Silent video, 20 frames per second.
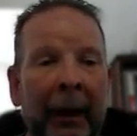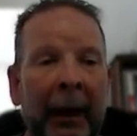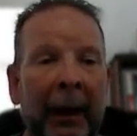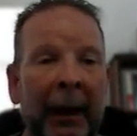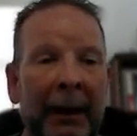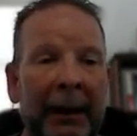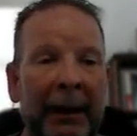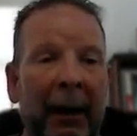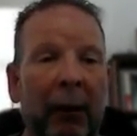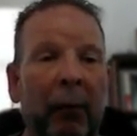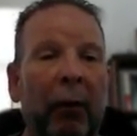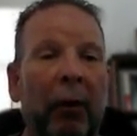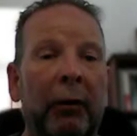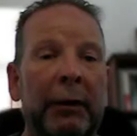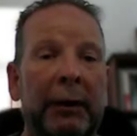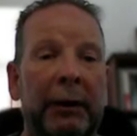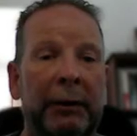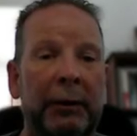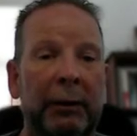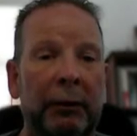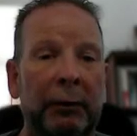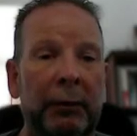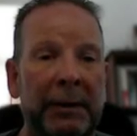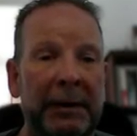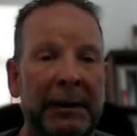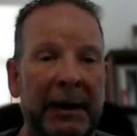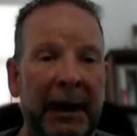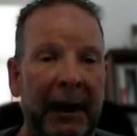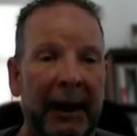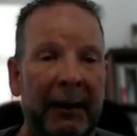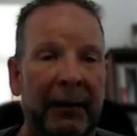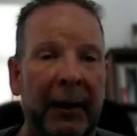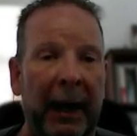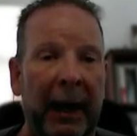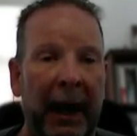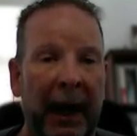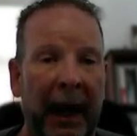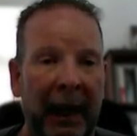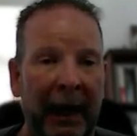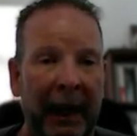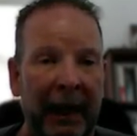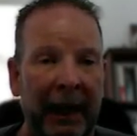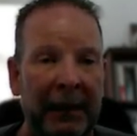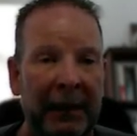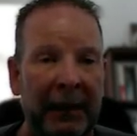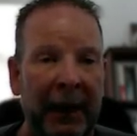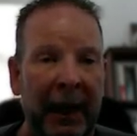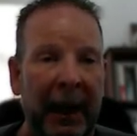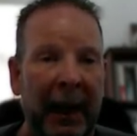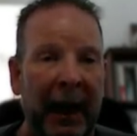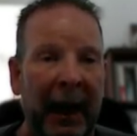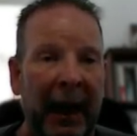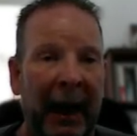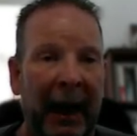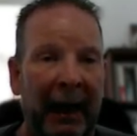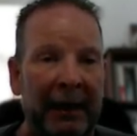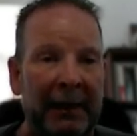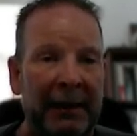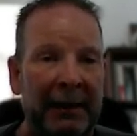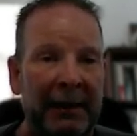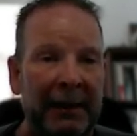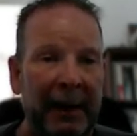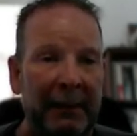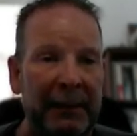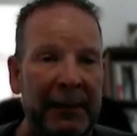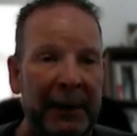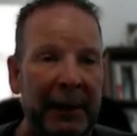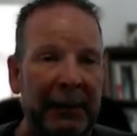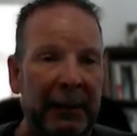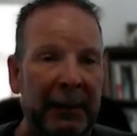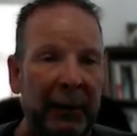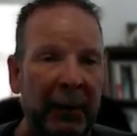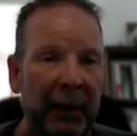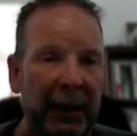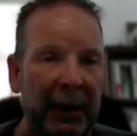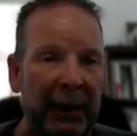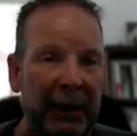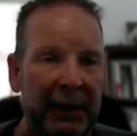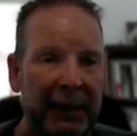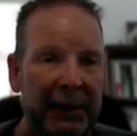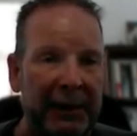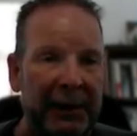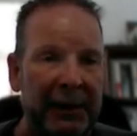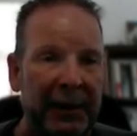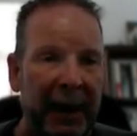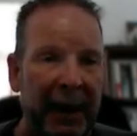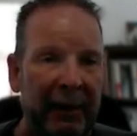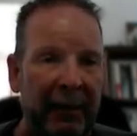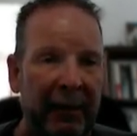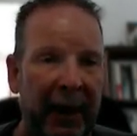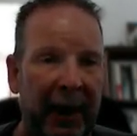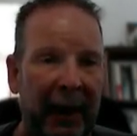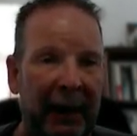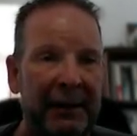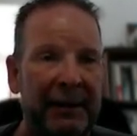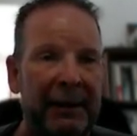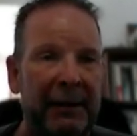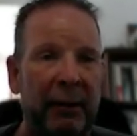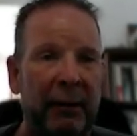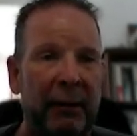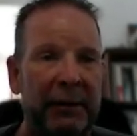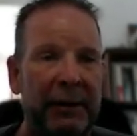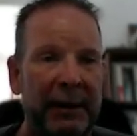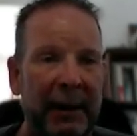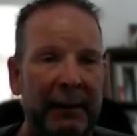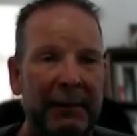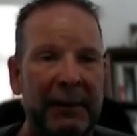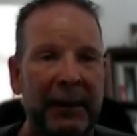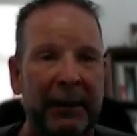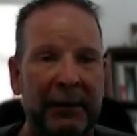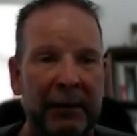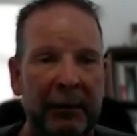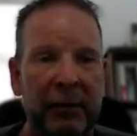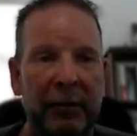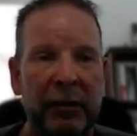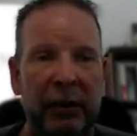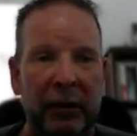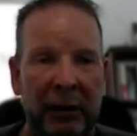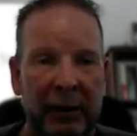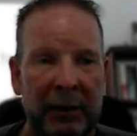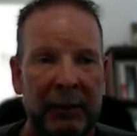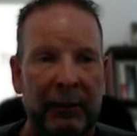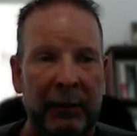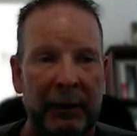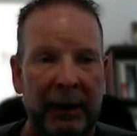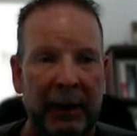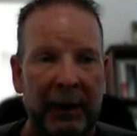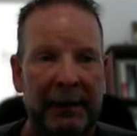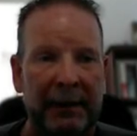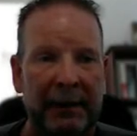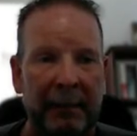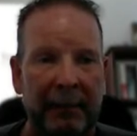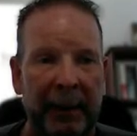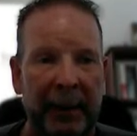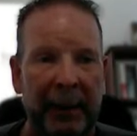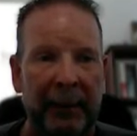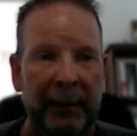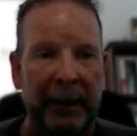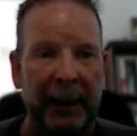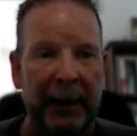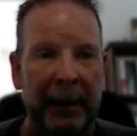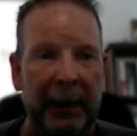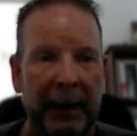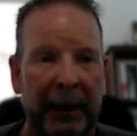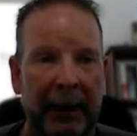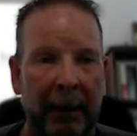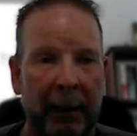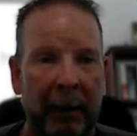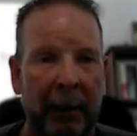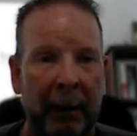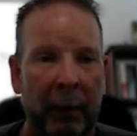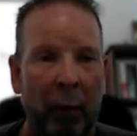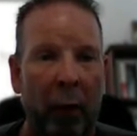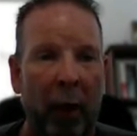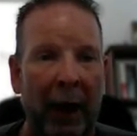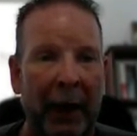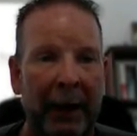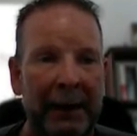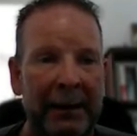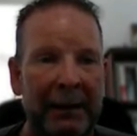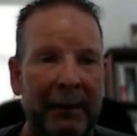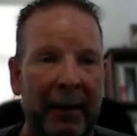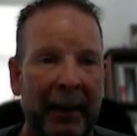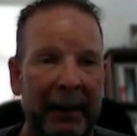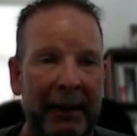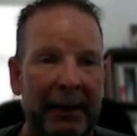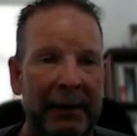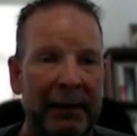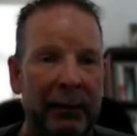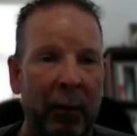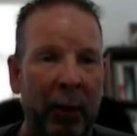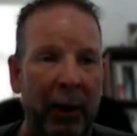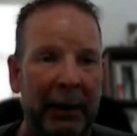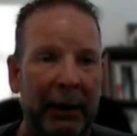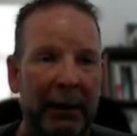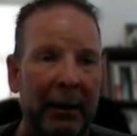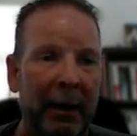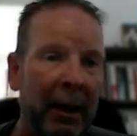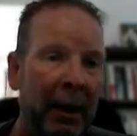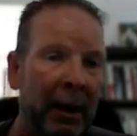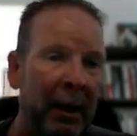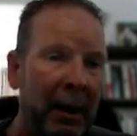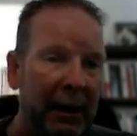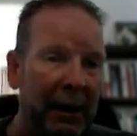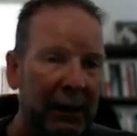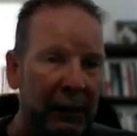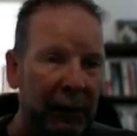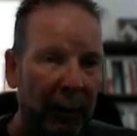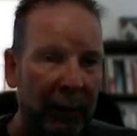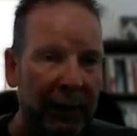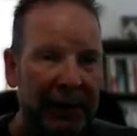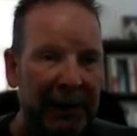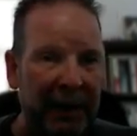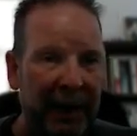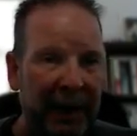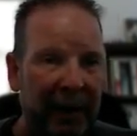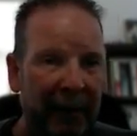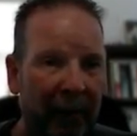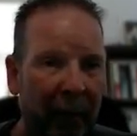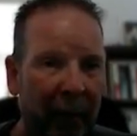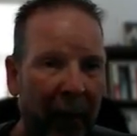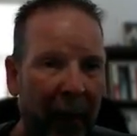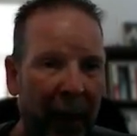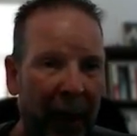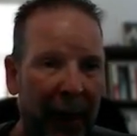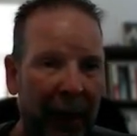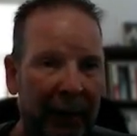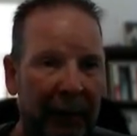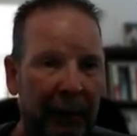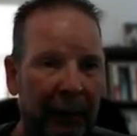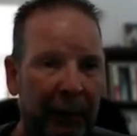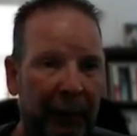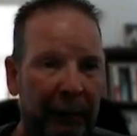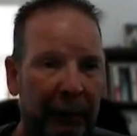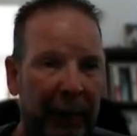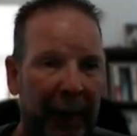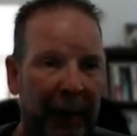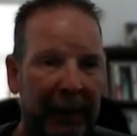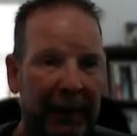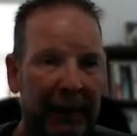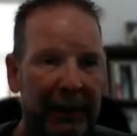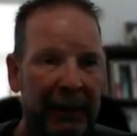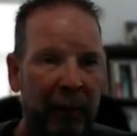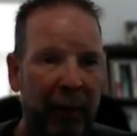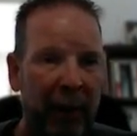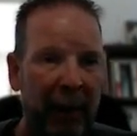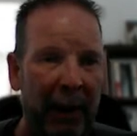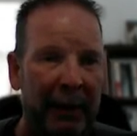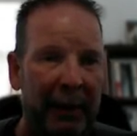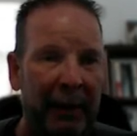Now all you do is take the 8 and substitute it in instead of x. So substitution is what is the big thing here. And y is minus 1. So instead of y, you put minus 1.